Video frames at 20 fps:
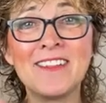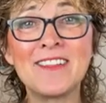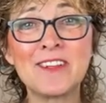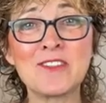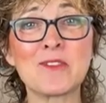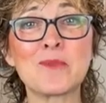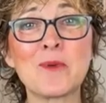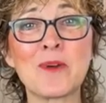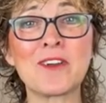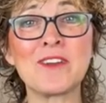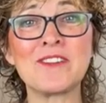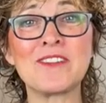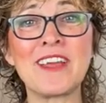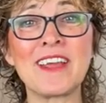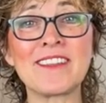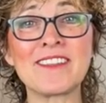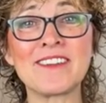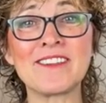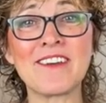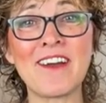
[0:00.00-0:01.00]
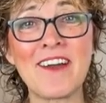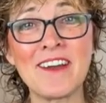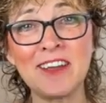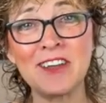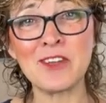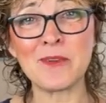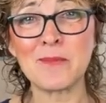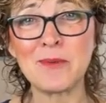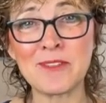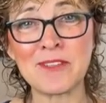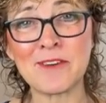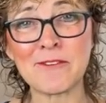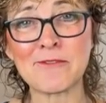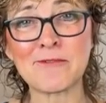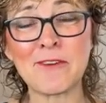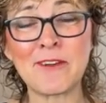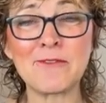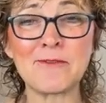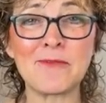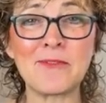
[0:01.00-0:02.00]
That's where you take the dog and you put their
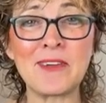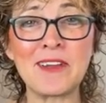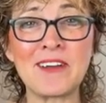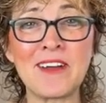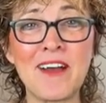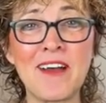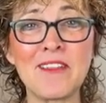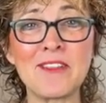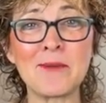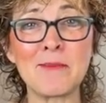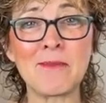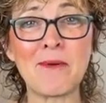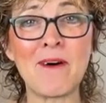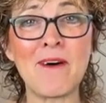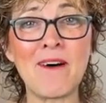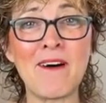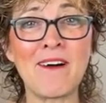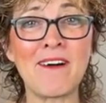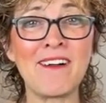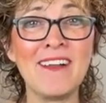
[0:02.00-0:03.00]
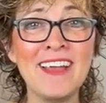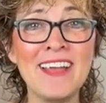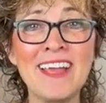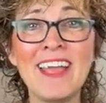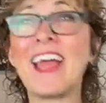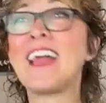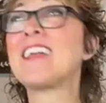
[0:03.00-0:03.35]
front feet on the ball